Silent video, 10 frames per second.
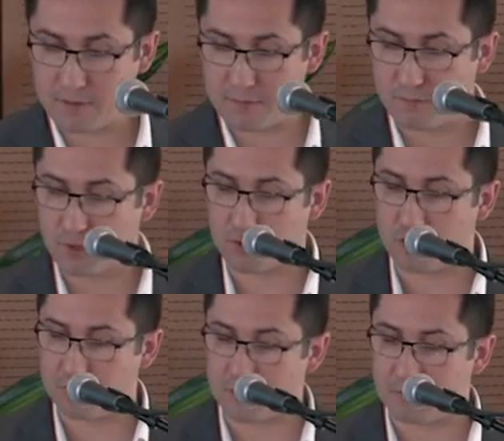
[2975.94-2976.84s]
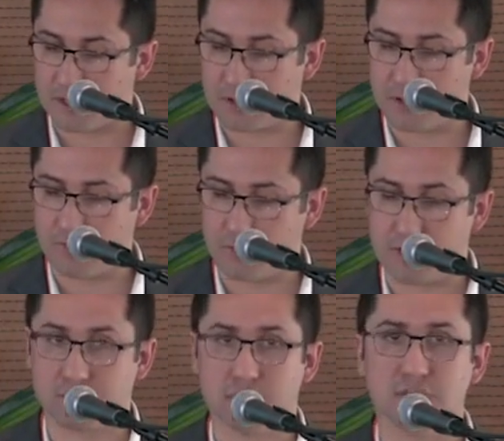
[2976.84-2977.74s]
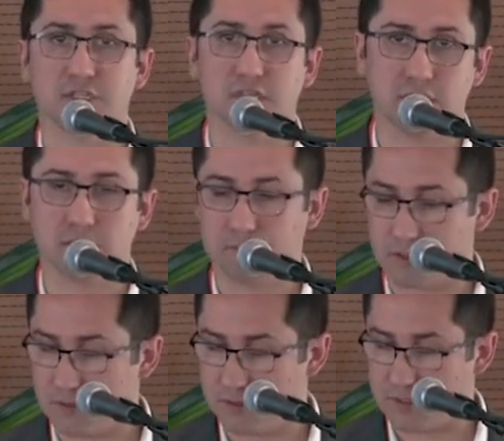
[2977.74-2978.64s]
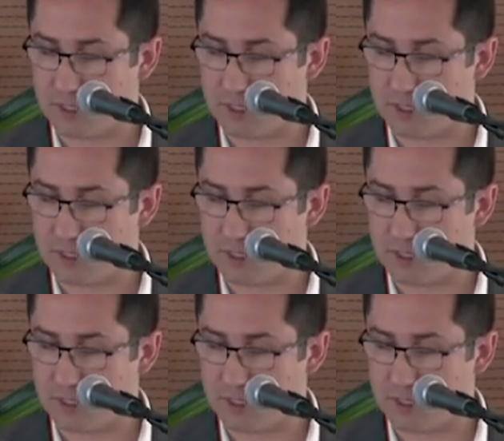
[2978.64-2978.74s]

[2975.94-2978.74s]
More commitment and collaboration is needed because